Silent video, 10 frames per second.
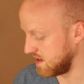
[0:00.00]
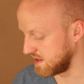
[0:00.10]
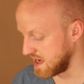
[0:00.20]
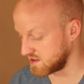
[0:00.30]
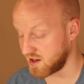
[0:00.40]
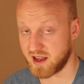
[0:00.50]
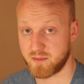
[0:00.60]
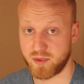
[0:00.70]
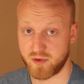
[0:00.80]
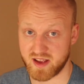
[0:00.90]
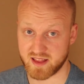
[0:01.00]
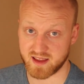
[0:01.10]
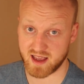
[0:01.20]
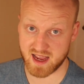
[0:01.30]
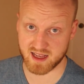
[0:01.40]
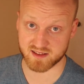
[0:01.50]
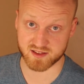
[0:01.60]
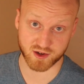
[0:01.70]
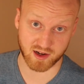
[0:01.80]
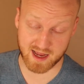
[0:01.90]
And that's gonna prevent the ants
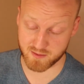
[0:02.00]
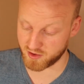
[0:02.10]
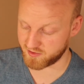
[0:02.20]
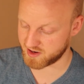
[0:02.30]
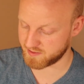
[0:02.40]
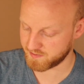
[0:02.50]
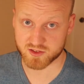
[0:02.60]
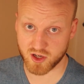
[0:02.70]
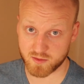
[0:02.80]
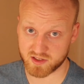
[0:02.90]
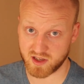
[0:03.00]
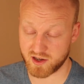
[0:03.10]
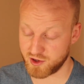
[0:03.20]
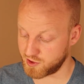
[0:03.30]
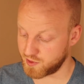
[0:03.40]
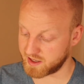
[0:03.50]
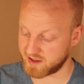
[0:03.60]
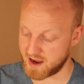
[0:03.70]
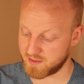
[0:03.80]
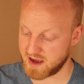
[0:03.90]
to climb over it. So I'm just gonna do a quick
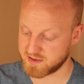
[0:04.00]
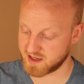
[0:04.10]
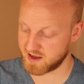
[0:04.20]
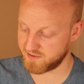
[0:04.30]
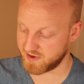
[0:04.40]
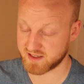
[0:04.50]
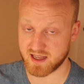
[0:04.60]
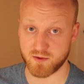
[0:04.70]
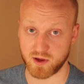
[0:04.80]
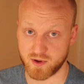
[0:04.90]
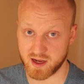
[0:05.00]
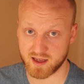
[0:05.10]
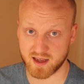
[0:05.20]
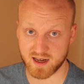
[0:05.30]
time lapse and fix that real quick.